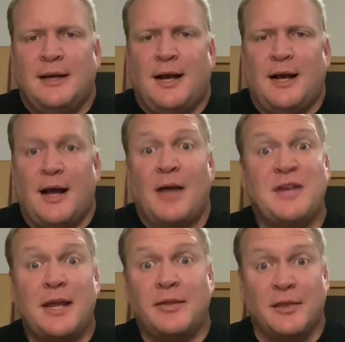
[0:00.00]
Uh, I've
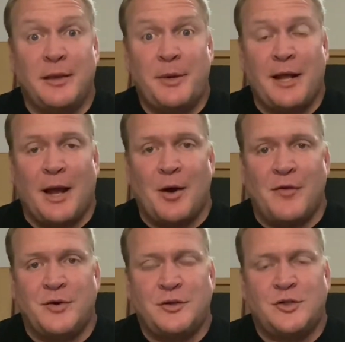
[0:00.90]
taken the liberty,
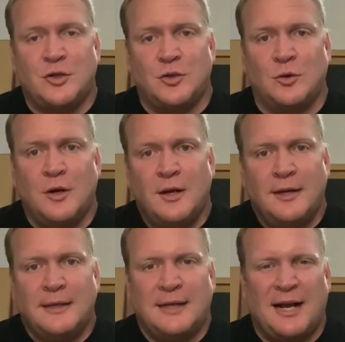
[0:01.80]
however, to
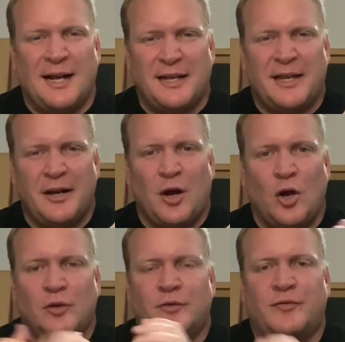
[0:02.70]
uh, get
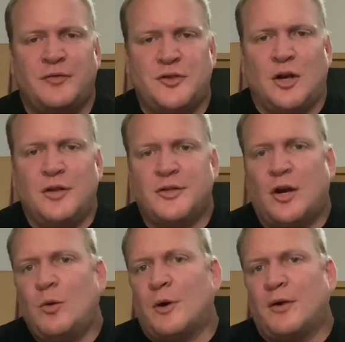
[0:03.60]
all of John's
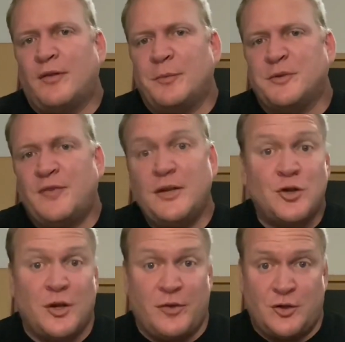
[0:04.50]
artwork that was
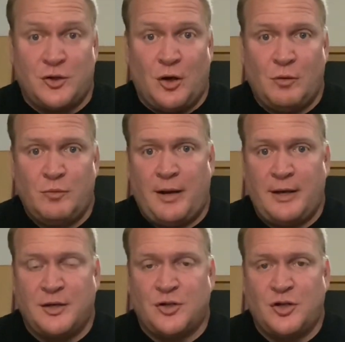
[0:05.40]
featured in this show ready
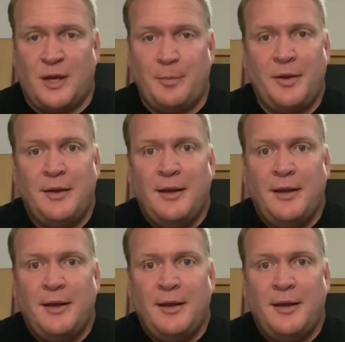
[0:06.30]
to ship.